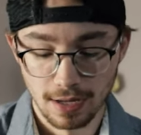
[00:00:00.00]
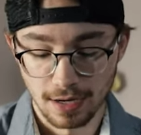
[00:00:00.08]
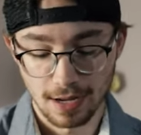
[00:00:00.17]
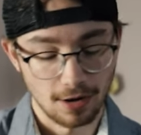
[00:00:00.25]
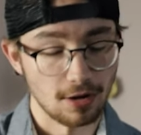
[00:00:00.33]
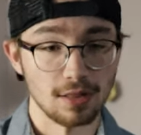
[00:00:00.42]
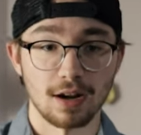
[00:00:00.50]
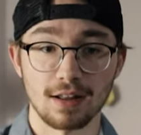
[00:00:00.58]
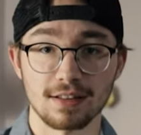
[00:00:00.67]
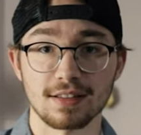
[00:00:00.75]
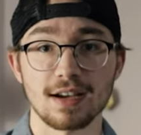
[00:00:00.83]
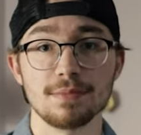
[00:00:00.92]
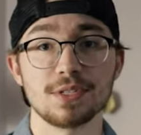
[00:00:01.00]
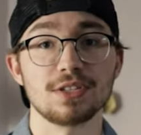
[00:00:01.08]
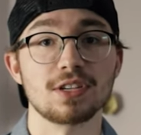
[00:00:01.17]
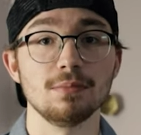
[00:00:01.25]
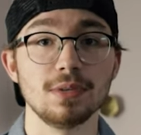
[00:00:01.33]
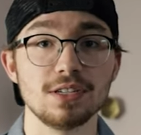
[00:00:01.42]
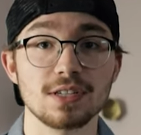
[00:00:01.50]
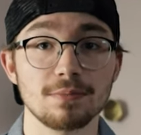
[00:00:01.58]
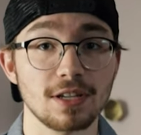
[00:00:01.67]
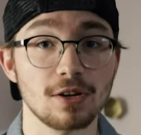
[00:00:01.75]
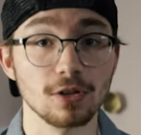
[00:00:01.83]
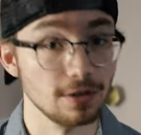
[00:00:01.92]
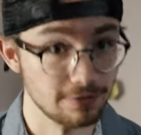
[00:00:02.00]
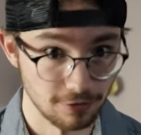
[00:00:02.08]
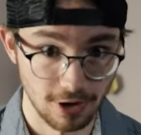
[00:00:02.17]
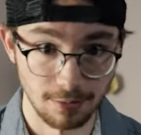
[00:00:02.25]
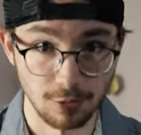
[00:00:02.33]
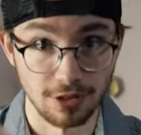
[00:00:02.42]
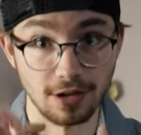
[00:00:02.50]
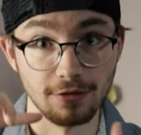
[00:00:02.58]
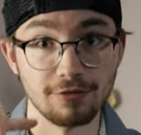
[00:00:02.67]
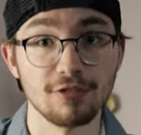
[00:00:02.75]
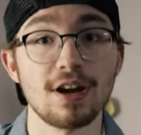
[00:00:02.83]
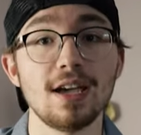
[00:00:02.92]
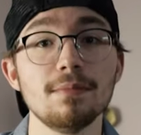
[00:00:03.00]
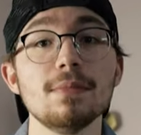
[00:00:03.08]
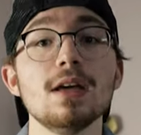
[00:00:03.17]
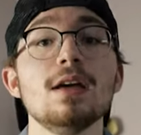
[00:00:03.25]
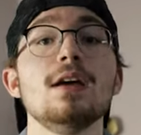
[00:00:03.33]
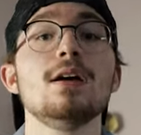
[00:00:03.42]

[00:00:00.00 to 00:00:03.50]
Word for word: Now, a lot of the times this can be something called a frame within a frame.